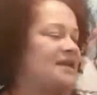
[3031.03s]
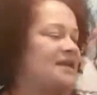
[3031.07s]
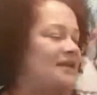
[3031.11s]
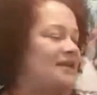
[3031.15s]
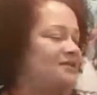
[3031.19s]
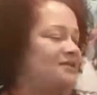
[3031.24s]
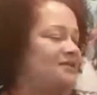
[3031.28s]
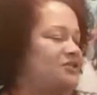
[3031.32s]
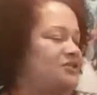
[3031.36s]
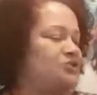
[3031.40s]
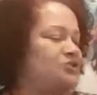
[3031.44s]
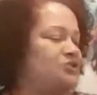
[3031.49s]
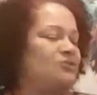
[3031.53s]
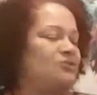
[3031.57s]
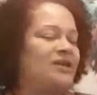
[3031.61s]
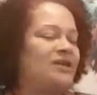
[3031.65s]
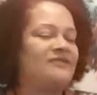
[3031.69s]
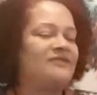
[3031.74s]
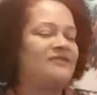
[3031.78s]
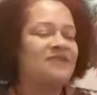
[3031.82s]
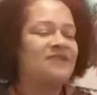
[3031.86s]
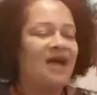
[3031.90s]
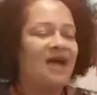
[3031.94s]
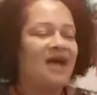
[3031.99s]
that you
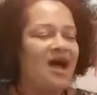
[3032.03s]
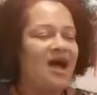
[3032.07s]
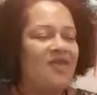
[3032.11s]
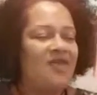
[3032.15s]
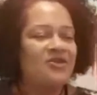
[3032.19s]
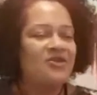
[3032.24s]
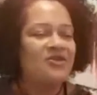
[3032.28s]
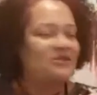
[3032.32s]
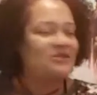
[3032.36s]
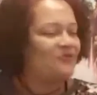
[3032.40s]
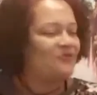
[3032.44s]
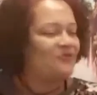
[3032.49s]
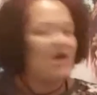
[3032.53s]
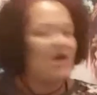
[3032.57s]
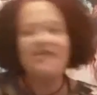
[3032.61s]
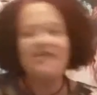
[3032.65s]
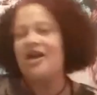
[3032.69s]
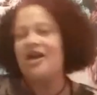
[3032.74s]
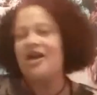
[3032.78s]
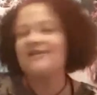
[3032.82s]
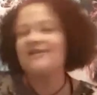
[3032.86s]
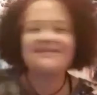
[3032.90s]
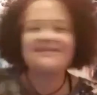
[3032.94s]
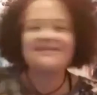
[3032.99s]
give to others for
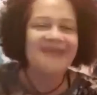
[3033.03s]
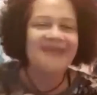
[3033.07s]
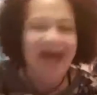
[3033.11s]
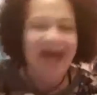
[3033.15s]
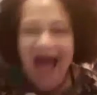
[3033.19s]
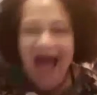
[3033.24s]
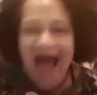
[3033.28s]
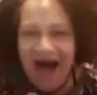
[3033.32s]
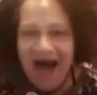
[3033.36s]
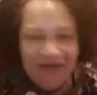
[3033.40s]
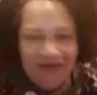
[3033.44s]
yourself.